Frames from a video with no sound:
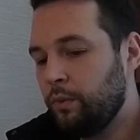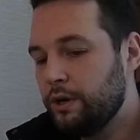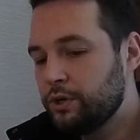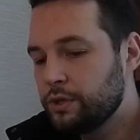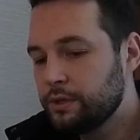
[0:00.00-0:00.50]

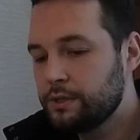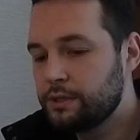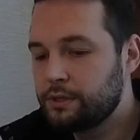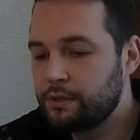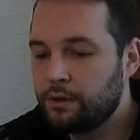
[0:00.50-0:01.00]

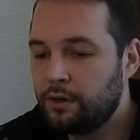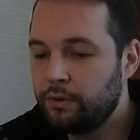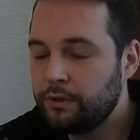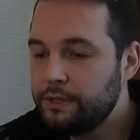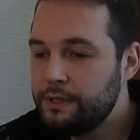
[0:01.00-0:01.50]
versions
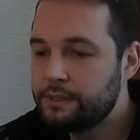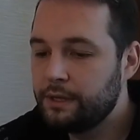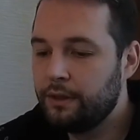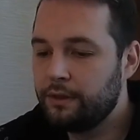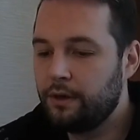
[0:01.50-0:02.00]

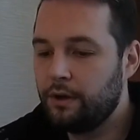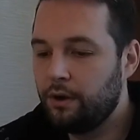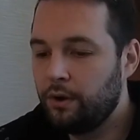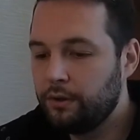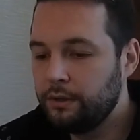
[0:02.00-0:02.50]
released in
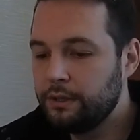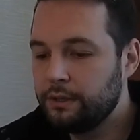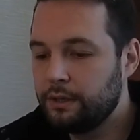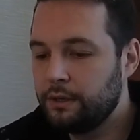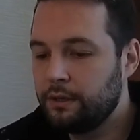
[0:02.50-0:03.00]
the
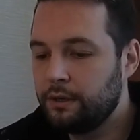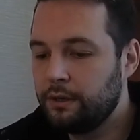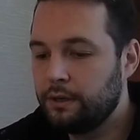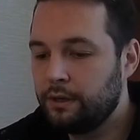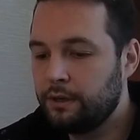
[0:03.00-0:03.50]
early
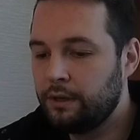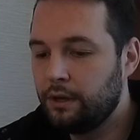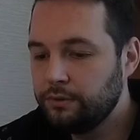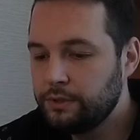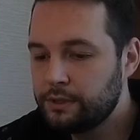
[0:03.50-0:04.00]

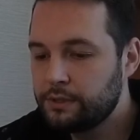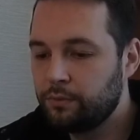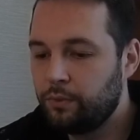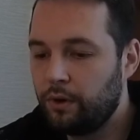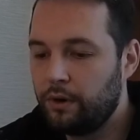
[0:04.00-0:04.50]

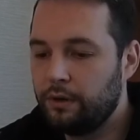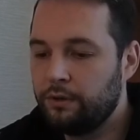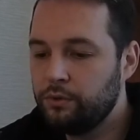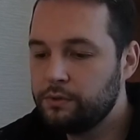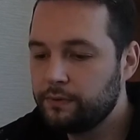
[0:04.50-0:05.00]
90s were
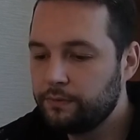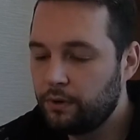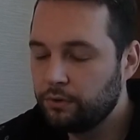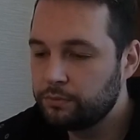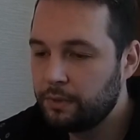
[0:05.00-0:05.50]
useful
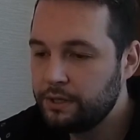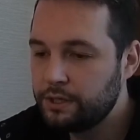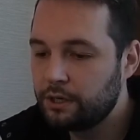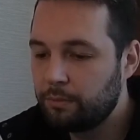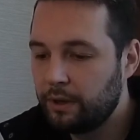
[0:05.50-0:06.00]
for
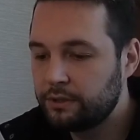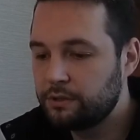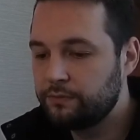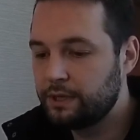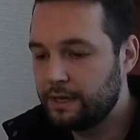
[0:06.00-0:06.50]
automatic
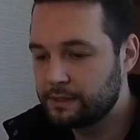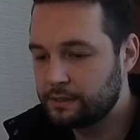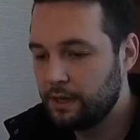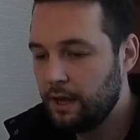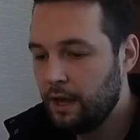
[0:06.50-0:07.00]
repetitive tasks.